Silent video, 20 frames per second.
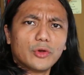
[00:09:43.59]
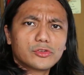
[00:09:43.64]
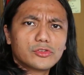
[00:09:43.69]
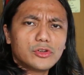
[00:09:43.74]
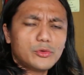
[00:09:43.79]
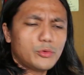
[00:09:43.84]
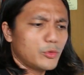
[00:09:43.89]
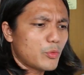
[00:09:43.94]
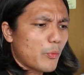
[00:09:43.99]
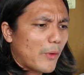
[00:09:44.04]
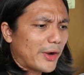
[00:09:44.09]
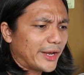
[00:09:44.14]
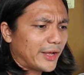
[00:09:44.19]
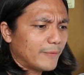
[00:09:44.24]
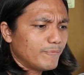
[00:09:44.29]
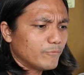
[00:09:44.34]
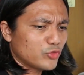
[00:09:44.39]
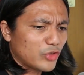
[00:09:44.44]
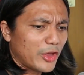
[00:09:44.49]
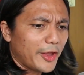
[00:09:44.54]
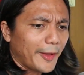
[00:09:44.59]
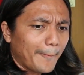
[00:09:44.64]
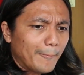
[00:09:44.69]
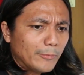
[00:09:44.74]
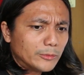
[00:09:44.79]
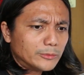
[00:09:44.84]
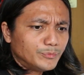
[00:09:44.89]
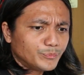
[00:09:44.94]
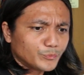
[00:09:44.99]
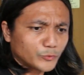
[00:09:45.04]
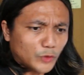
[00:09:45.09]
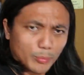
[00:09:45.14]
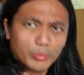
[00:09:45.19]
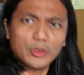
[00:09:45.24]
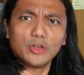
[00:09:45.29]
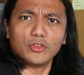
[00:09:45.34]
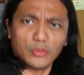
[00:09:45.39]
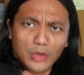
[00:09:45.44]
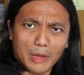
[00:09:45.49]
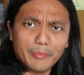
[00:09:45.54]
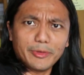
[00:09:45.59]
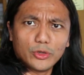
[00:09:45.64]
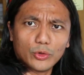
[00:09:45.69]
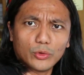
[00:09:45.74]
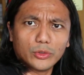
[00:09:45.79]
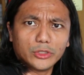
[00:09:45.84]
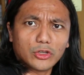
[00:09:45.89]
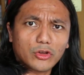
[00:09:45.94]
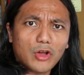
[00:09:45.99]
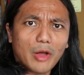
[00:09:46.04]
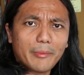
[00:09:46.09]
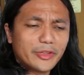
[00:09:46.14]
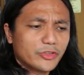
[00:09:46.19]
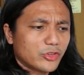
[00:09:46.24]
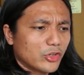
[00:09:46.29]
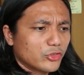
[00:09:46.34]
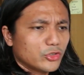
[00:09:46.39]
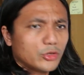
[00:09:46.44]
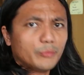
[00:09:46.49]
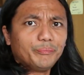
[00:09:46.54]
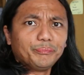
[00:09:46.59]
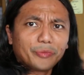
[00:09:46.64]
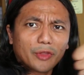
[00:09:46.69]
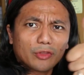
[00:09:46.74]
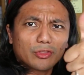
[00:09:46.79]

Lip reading: agree with what I'm saying, please let me know in the comment section.